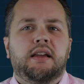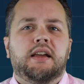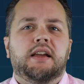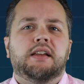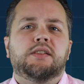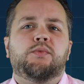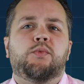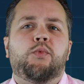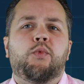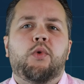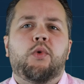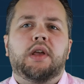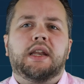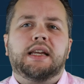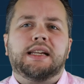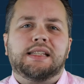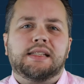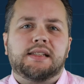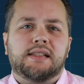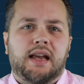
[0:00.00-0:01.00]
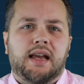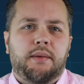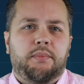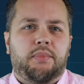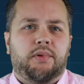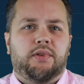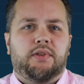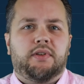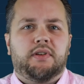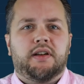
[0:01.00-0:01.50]
is one
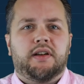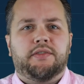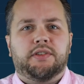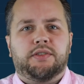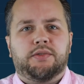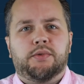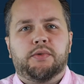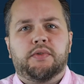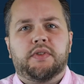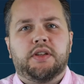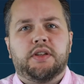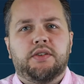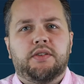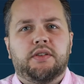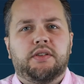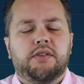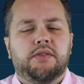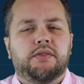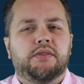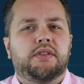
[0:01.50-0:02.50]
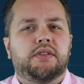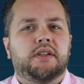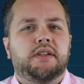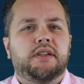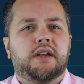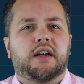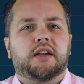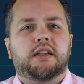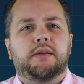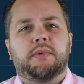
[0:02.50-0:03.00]
example of a tool that you can use to
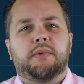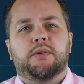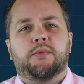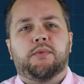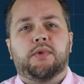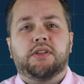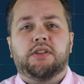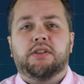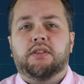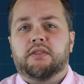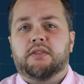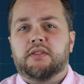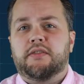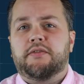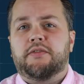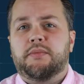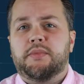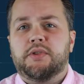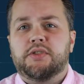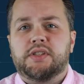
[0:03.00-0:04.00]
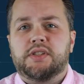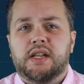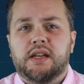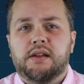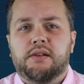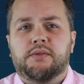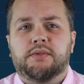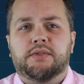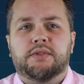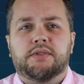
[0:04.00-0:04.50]
document what you learn from your
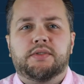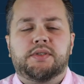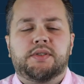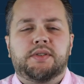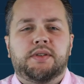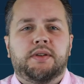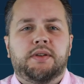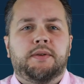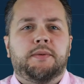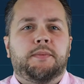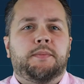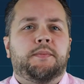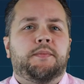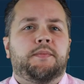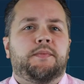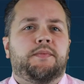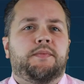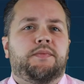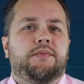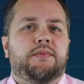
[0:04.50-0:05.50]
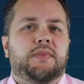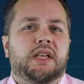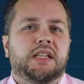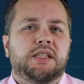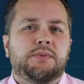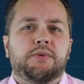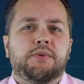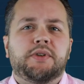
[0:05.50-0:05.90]
stakeholders. Let's